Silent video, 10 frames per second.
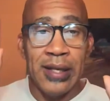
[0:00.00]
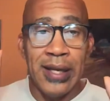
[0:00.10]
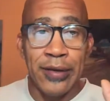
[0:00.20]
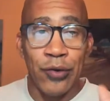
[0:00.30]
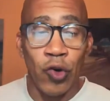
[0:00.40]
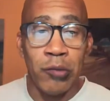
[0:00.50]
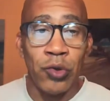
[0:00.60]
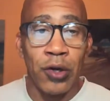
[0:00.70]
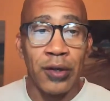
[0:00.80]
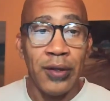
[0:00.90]
and no
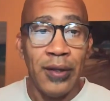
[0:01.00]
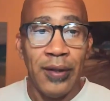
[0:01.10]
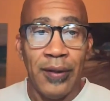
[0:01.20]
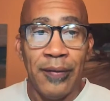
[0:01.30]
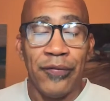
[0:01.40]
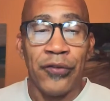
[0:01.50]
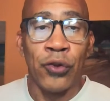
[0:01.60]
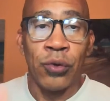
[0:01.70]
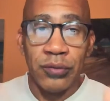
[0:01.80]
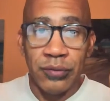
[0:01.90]
more.
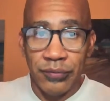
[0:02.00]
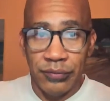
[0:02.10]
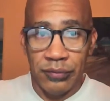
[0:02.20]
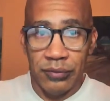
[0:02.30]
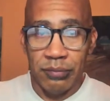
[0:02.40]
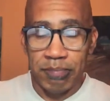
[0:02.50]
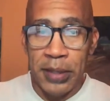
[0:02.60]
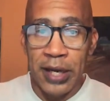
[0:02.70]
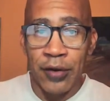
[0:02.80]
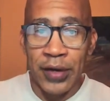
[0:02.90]
So
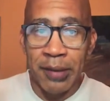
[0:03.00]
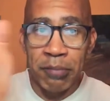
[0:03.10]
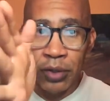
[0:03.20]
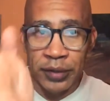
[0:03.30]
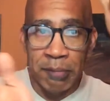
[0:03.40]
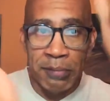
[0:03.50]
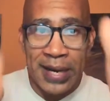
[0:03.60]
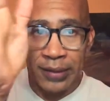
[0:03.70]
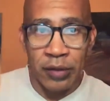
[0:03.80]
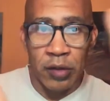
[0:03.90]
cutting
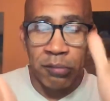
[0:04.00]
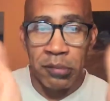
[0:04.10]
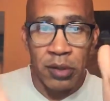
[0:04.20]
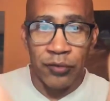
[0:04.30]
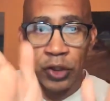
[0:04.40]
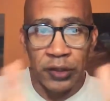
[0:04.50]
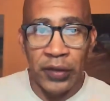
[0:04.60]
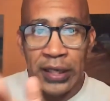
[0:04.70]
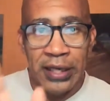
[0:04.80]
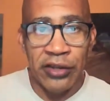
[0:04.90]
back the number of
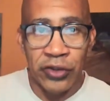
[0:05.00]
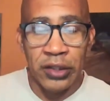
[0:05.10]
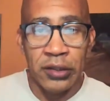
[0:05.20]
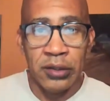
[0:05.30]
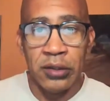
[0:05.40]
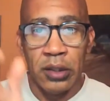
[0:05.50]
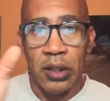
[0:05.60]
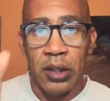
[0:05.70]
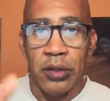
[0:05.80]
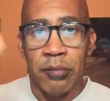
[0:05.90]
notifications.
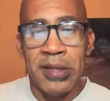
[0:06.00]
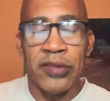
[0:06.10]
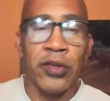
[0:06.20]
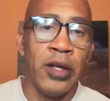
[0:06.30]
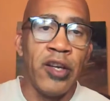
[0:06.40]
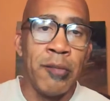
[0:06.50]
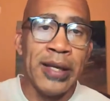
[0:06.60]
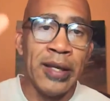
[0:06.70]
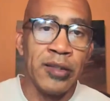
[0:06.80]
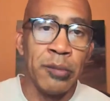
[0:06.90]
Basically, you're
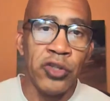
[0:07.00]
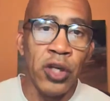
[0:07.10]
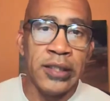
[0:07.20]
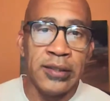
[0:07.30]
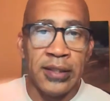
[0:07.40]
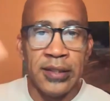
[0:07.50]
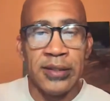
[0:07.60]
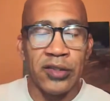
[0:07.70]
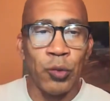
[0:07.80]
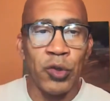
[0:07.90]
making some choices
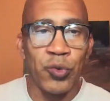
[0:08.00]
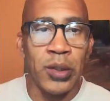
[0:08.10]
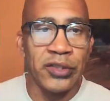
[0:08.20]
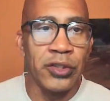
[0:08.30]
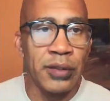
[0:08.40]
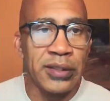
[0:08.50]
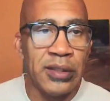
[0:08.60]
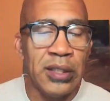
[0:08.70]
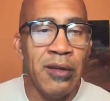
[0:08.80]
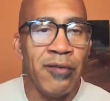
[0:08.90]
as to which ones to
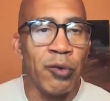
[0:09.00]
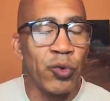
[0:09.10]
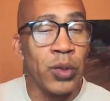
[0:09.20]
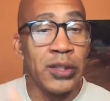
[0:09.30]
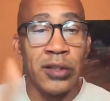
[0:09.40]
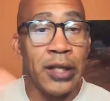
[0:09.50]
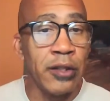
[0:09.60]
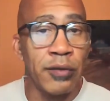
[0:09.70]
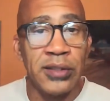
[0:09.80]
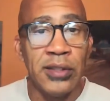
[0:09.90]
receive and which ones not to
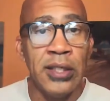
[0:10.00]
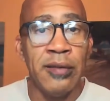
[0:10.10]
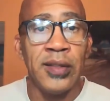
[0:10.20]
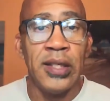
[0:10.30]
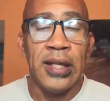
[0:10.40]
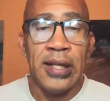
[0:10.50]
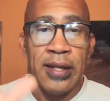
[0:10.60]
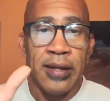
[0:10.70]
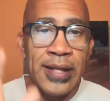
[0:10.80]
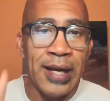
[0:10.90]
receive.
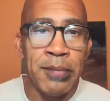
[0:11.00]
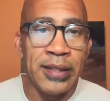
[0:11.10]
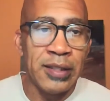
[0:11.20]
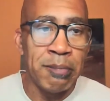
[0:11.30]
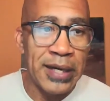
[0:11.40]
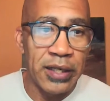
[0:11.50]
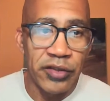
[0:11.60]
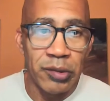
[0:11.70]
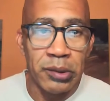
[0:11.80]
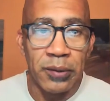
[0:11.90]
That makes it
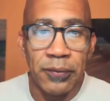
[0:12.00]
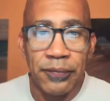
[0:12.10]
manageable.